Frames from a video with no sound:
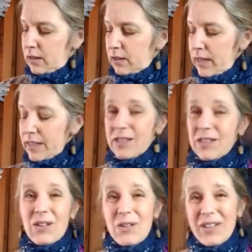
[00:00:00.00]
let's
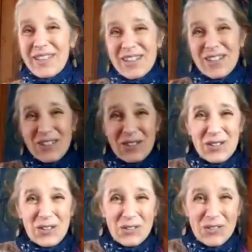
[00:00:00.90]
go
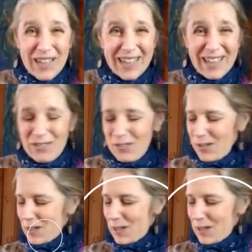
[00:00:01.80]
into the reading for